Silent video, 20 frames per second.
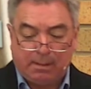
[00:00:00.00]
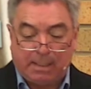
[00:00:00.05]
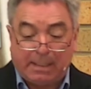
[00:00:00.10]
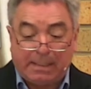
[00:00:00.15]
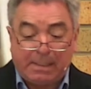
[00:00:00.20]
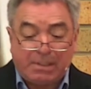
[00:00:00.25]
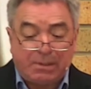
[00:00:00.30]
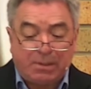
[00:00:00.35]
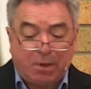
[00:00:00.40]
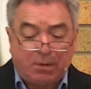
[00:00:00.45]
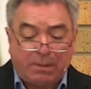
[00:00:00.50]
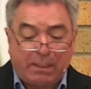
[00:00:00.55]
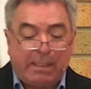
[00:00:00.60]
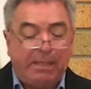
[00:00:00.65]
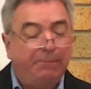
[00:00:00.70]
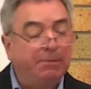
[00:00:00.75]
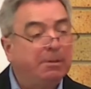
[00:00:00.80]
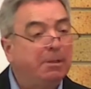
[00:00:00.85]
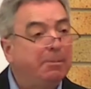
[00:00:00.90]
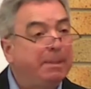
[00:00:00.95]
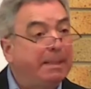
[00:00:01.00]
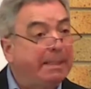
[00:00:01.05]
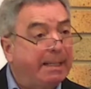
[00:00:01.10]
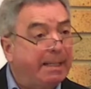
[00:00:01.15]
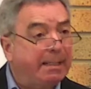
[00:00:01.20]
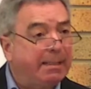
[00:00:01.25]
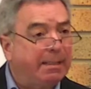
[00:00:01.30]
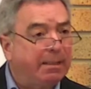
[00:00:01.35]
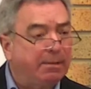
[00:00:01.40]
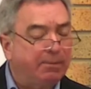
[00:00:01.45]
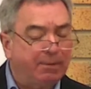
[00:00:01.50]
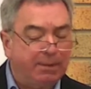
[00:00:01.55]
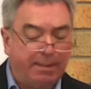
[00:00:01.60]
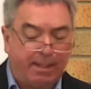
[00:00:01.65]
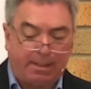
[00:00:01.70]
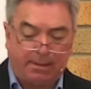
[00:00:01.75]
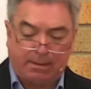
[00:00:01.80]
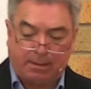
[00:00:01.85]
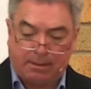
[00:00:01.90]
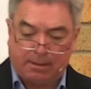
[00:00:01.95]
It is not even the beginning of the
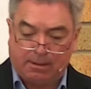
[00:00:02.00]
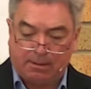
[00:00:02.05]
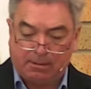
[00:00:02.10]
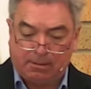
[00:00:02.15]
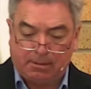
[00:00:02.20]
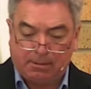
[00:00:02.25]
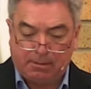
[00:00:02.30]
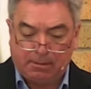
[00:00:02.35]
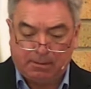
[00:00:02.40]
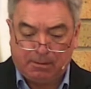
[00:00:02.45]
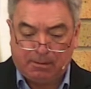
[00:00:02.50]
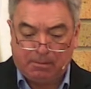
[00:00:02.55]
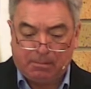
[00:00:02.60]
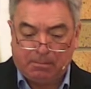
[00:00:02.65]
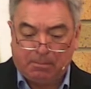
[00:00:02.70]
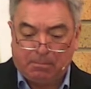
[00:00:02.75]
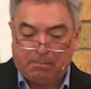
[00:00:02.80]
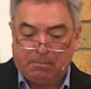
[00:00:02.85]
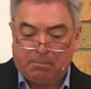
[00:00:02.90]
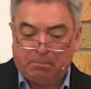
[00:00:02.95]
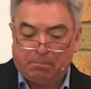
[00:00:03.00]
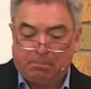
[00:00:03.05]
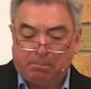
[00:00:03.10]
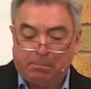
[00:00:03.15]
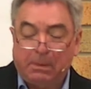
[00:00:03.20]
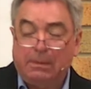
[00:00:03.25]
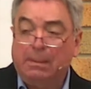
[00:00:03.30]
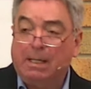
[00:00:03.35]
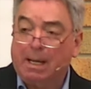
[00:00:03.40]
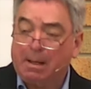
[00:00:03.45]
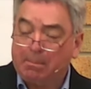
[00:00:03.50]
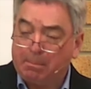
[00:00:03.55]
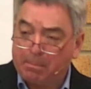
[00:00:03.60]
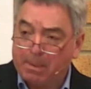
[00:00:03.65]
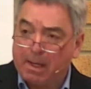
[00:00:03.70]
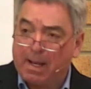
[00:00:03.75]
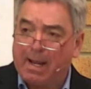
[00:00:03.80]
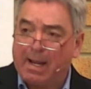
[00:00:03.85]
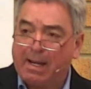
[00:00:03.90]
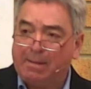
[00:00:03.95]
end, but
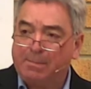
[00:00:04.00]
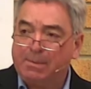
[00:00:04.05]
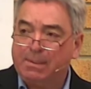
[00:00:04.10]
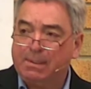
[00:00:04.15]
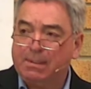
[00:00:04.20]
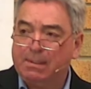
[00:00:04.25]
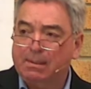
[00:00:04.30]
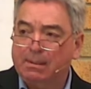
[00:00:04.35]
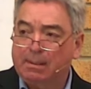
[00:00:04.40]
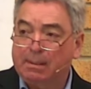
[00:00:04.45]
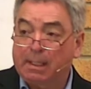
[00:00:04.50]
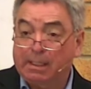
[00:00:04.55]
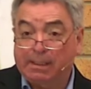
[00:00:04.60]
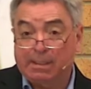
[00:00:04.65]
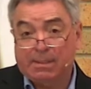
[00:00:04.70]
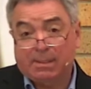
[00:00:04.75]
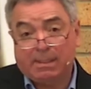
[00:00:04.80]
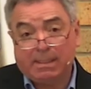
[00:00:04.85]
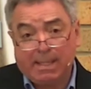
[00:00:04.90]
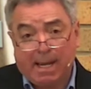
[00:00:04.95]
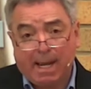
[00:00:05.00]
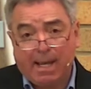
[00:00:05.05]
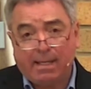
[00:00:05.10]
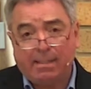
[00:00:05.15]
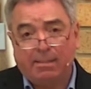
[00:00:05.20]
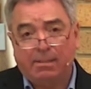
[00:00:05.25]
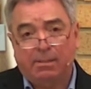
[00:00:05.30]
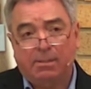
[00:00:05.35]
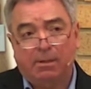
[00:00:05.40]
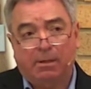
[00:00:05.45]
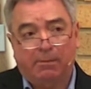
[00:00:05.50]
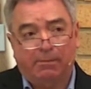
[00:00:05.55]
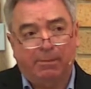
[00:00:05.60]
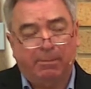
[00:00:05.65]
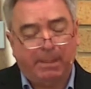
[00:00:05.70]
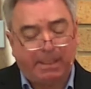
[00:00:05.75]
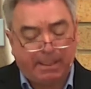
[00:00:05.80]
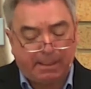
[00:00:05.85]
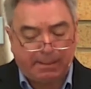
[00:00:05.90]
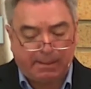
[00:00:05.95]
perhaps it is the end of the
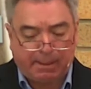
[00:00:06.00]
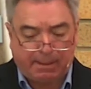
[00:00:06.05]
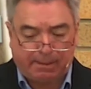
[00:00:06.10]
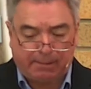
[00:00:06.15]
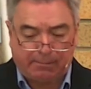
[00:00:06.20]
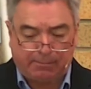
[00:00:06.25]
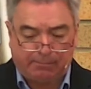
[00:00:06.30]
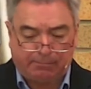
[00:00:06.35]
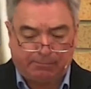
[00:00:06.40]
beginning.